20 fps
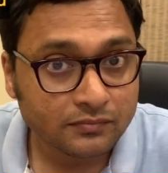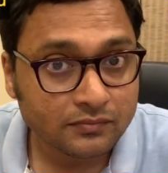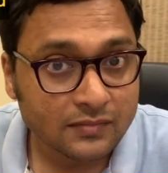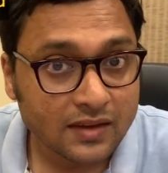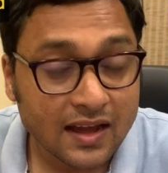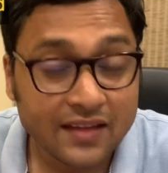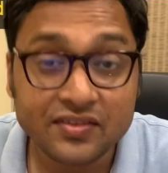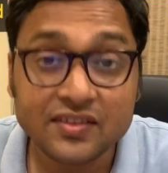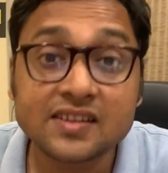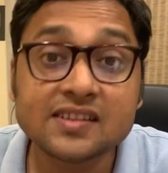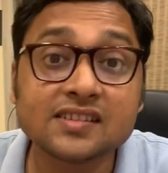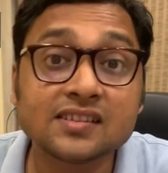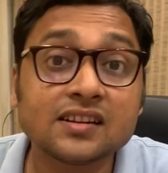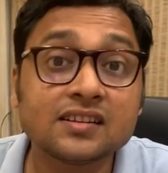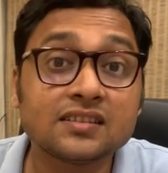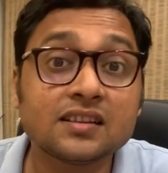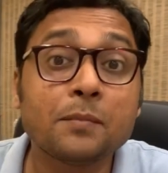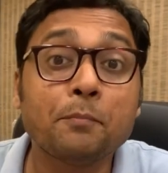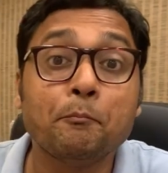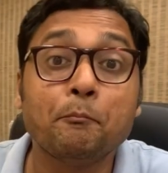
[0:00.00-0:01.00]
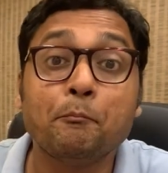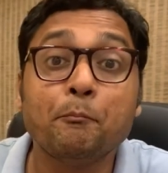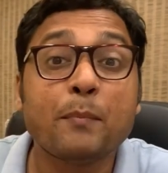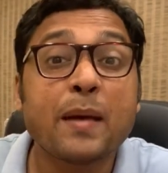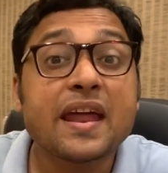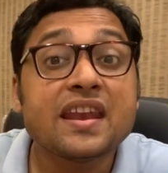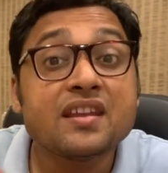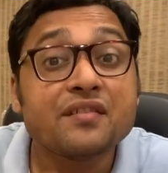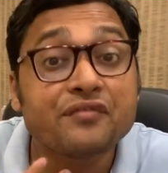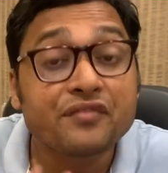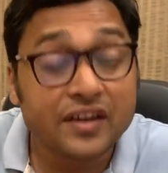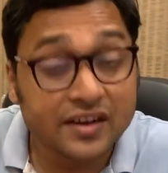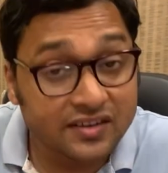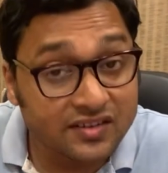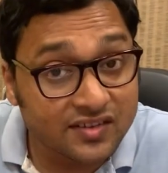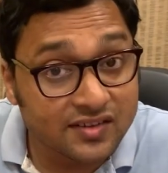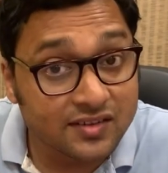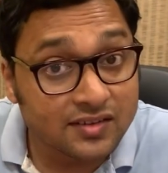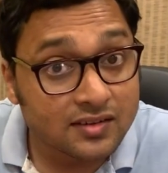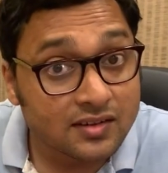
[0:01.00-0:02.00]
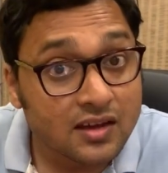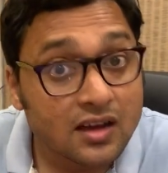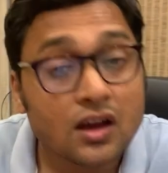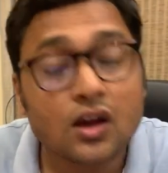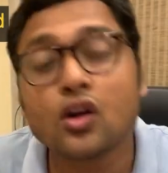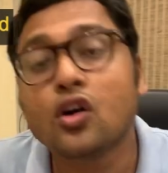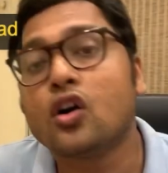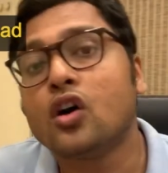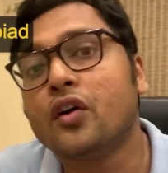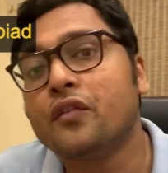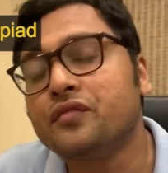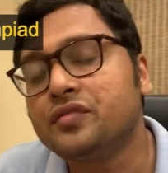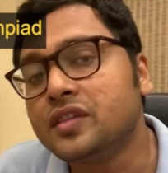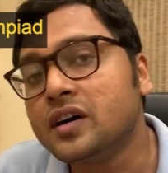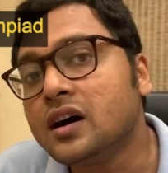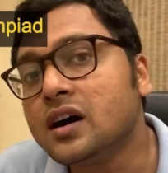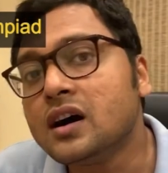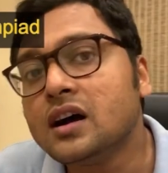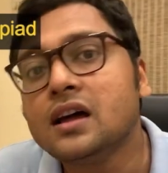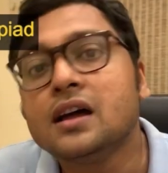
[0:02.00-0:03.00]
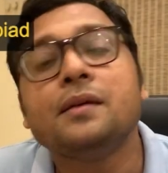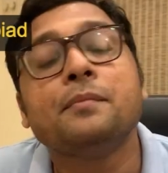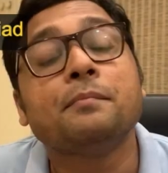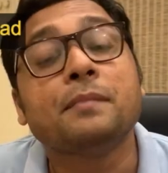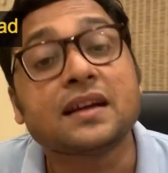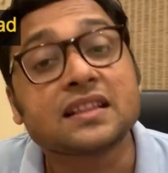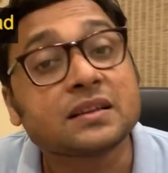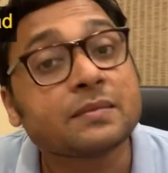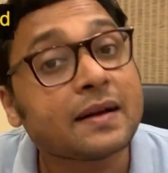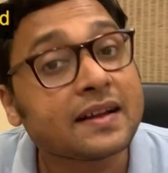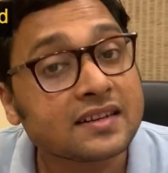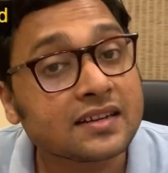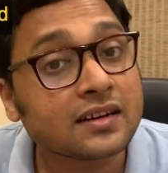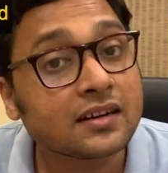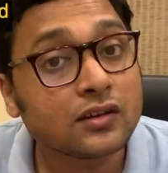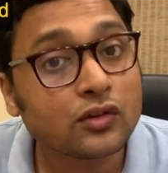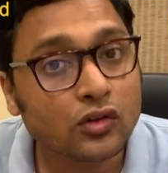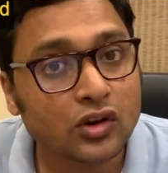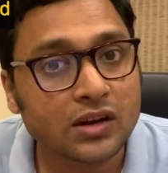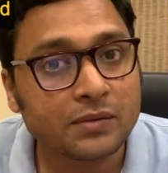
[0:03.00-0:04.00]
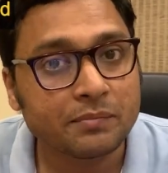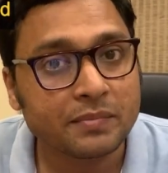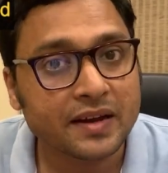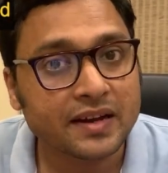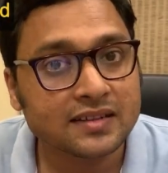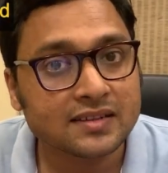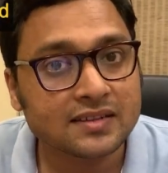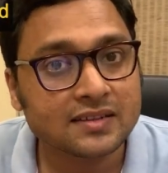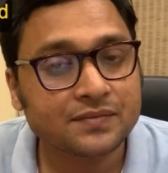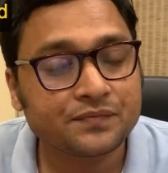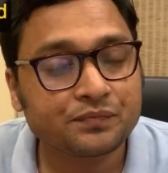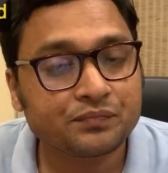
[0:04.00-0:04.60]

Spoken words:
And these are the benefits of the Mathematical Olympiads.